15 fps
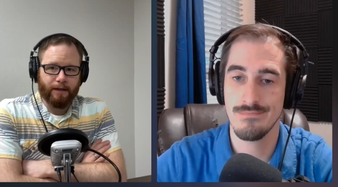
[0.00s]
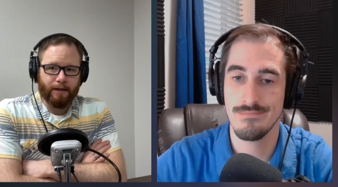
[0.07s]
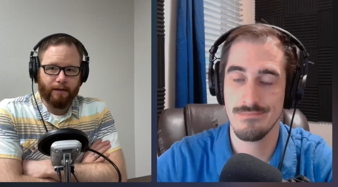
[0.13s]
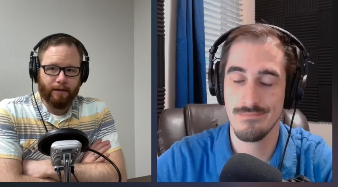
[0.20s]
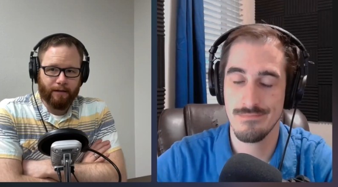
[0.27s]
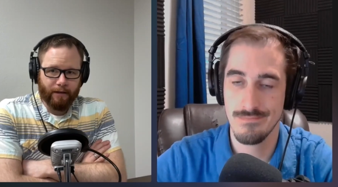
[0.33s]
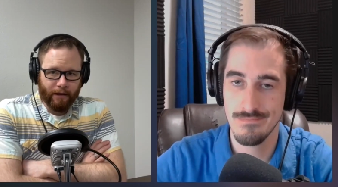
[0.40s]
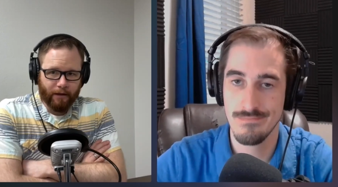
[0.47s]

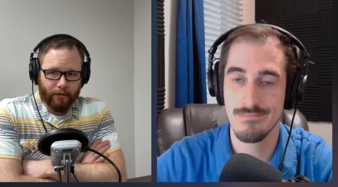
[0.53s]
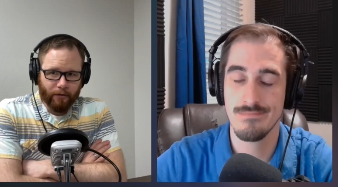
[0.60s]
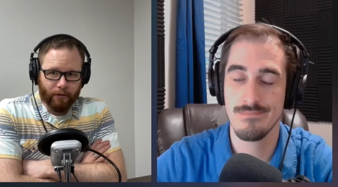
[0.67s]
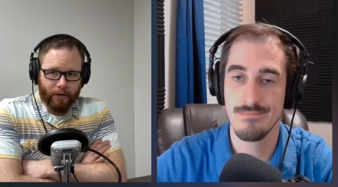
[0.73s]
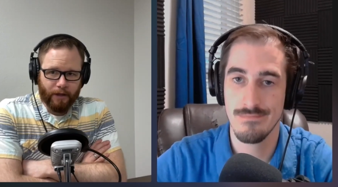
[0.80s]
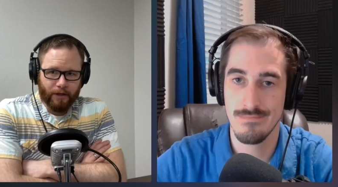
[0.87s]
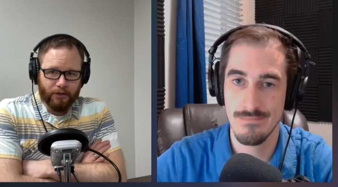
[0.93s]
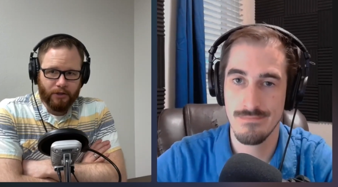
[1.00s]
Speaker 1: Think through
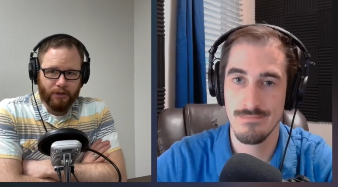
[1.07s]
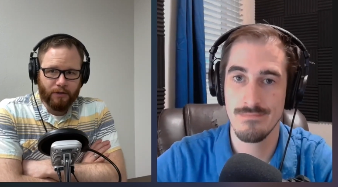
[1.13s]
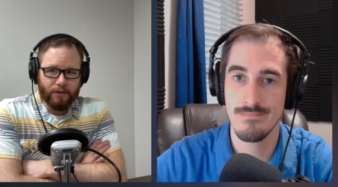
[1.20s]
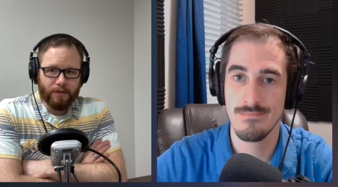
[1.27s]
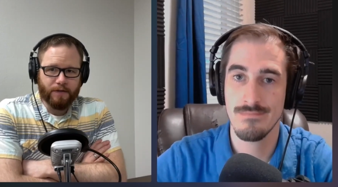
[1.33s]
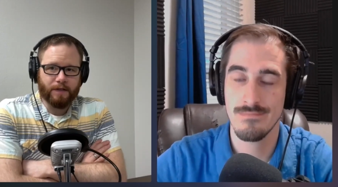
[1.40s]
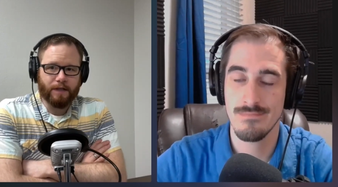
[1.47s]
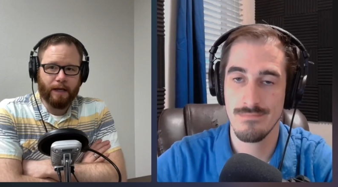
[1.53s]
the
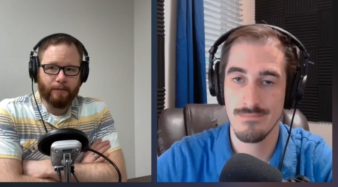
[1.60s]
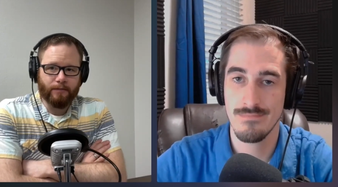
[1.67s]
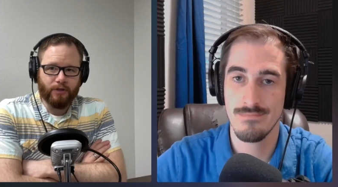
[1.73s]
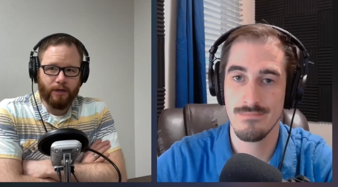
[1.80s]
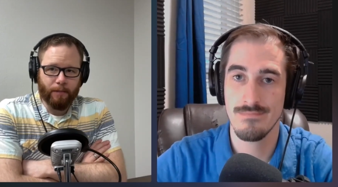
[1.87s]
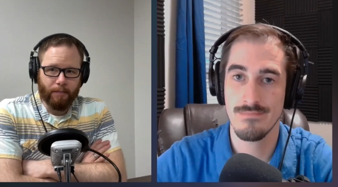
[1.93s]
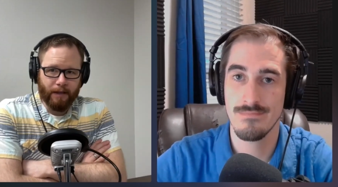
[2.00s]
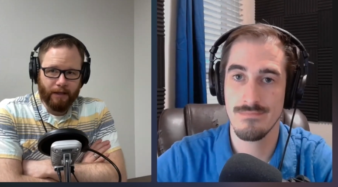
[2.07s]
issues, come to
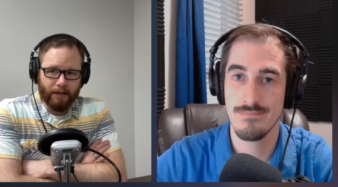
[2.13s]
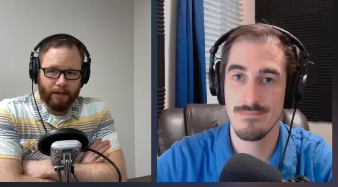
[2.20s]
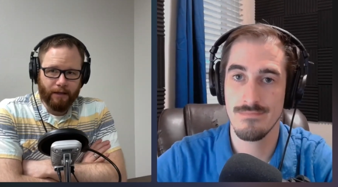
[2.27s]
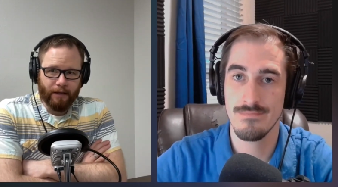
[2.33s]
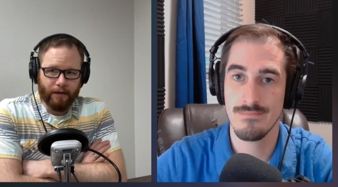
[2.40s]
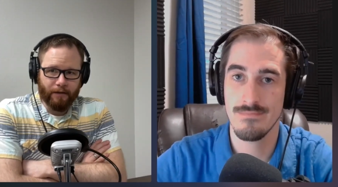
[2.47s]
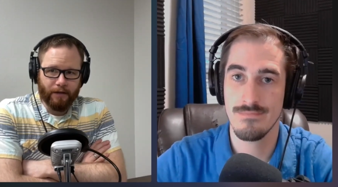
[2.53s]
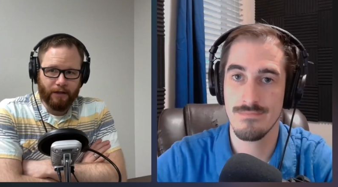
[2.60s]
an opinion
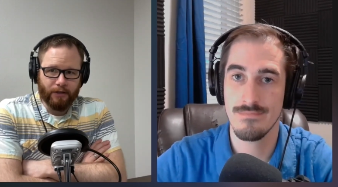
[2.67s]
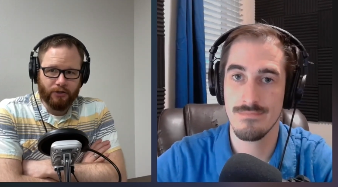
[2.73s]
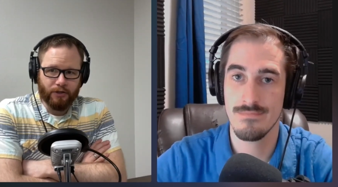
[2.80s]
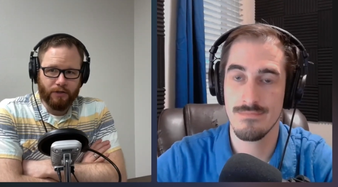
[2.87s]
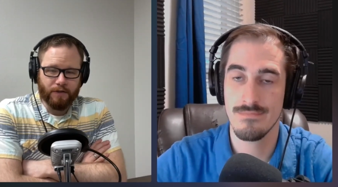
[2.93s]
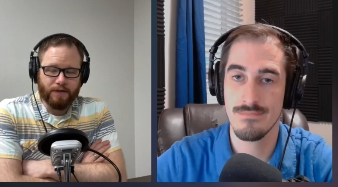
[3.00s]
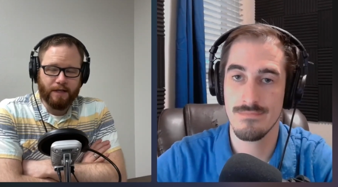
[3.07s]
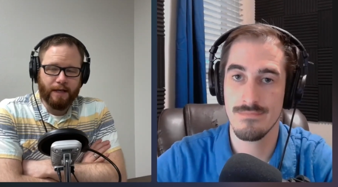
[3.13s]
on the
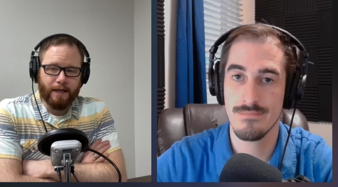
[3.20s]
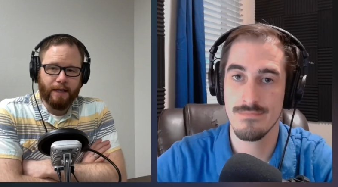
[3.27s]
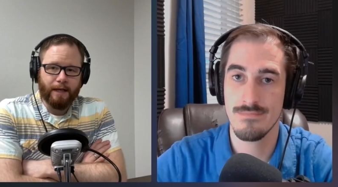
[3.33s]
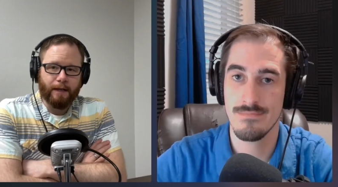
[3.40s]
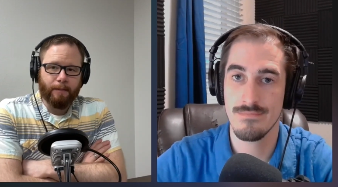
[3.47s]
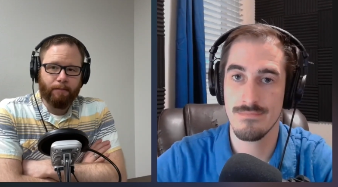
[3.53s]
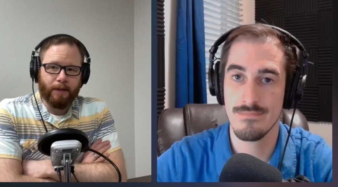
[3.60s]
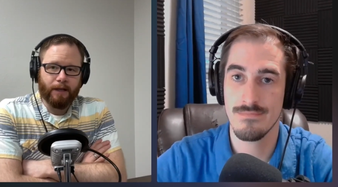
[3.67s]
issues
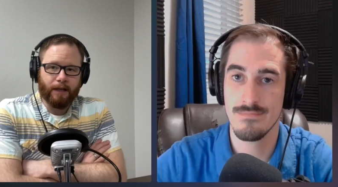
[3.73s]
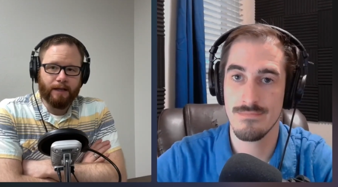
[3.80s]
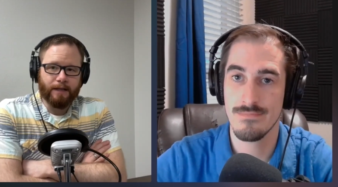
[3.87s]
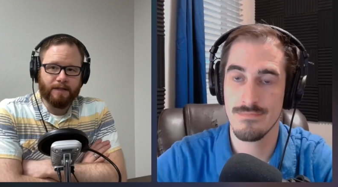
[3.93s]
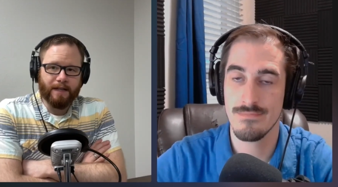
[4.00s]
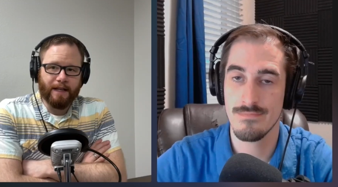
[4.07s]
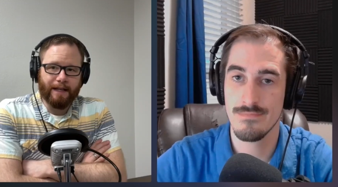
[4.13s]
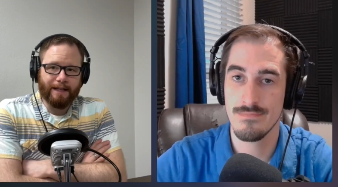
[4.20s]

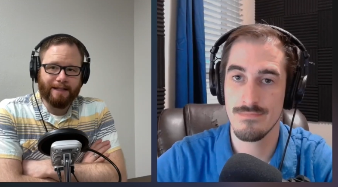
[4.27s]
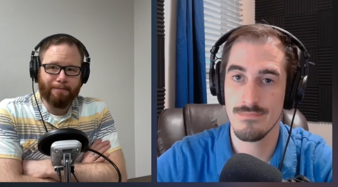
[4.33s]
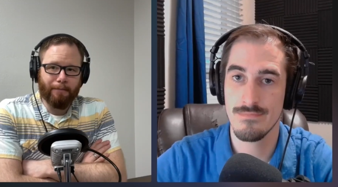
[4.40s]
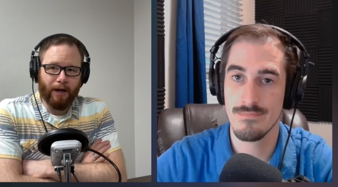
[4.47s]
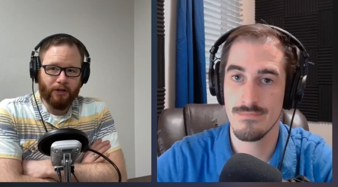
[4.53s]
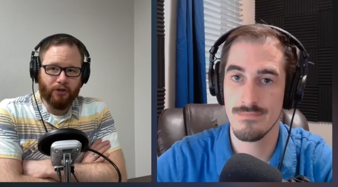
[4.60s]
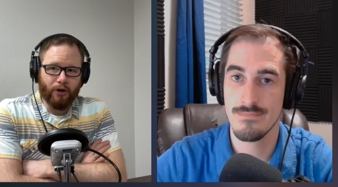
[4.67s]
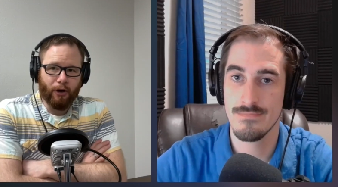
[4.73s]
because it's
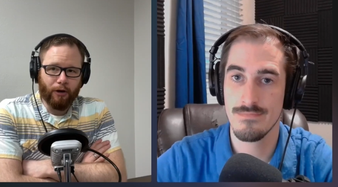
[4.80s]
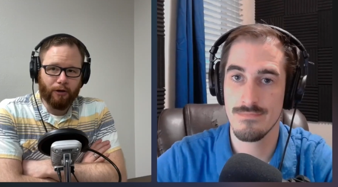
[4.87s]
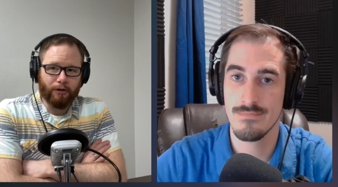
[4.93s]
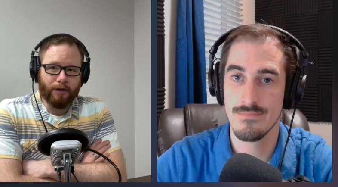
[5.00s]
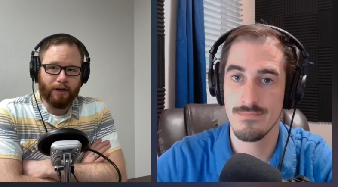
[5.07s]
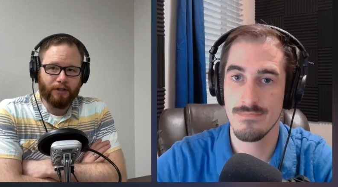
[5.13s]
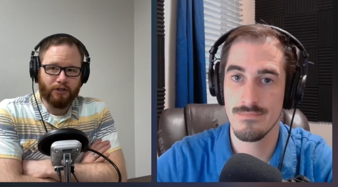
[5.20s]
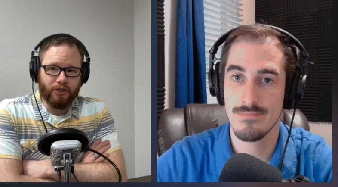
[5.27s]
much harder
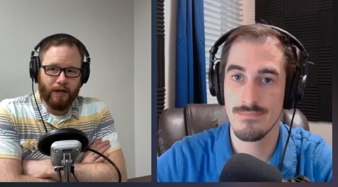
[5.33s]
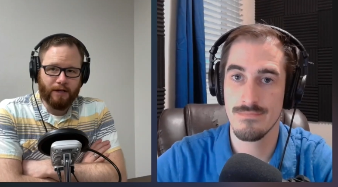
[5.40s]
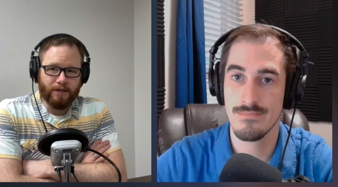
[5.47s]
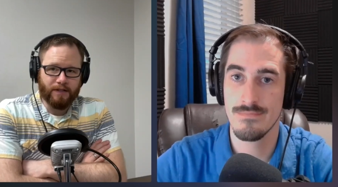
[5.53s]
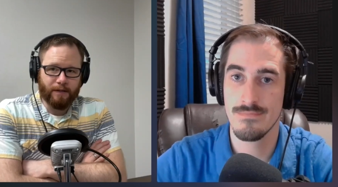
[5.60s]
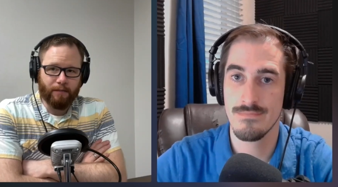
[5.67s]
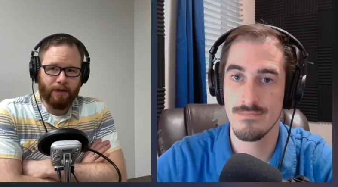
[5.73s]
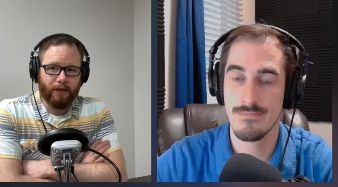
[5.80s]
to change
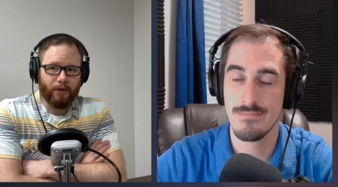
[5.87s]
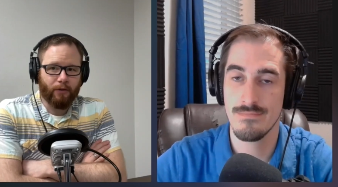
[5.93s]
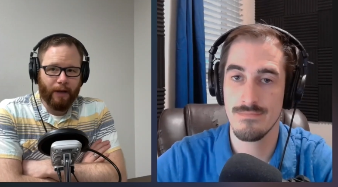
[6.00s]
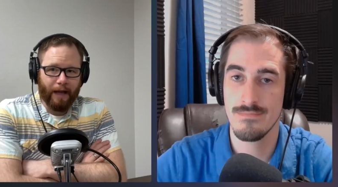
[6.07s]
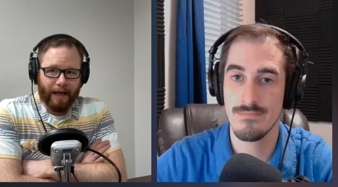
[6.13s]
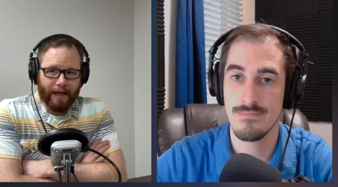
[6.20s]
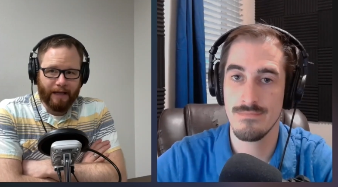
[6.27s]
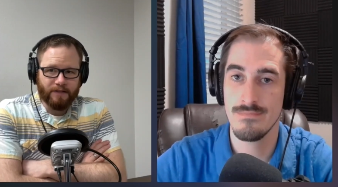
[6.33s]
somebody who
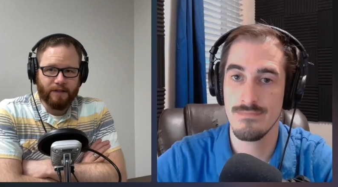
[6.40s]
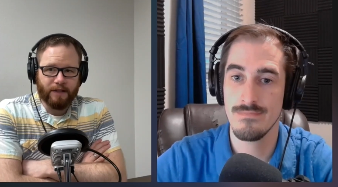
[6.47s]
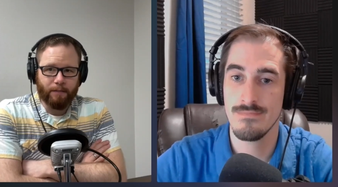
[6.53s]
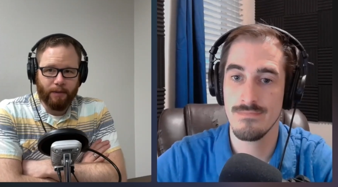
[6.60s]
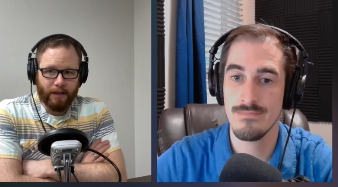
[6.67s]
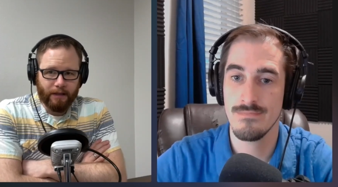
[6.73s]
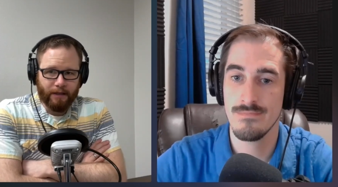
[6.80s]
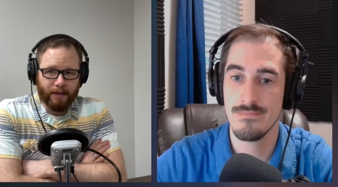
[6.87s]
has an
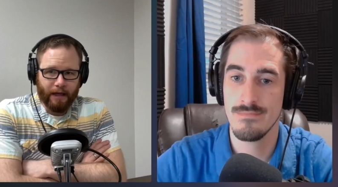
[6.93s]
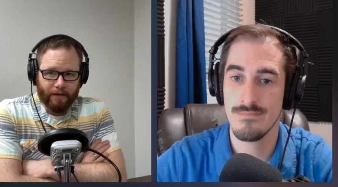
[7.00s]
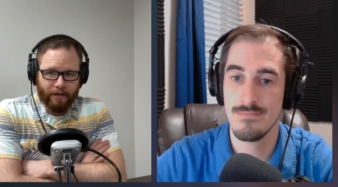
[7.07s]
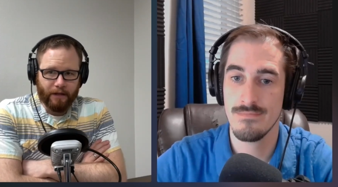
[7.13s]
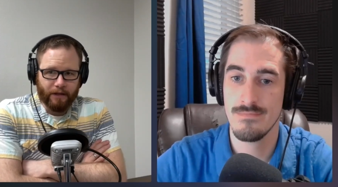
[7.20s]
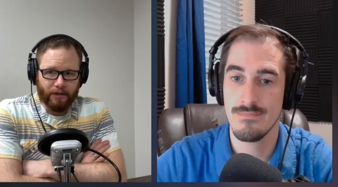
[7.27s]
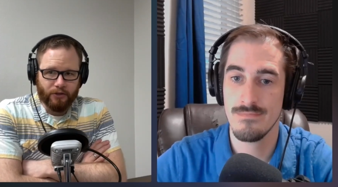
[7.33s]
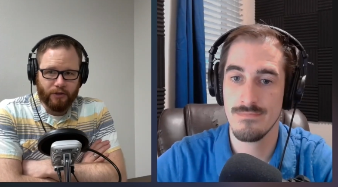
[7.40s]
opinion on
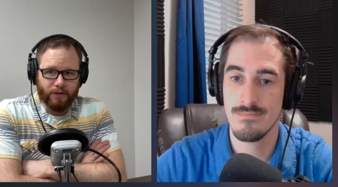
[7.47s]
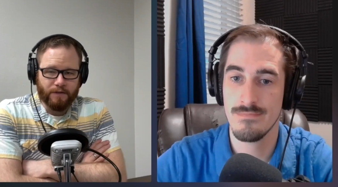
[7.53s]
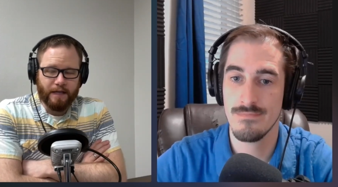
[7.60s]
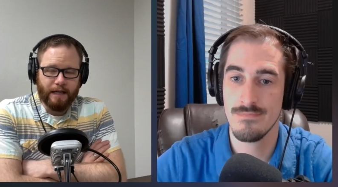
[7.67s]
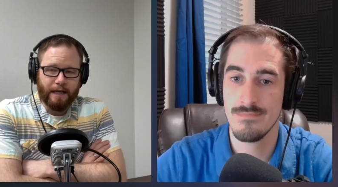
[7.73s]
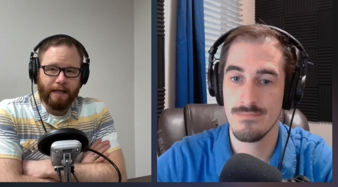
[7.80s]
the issues.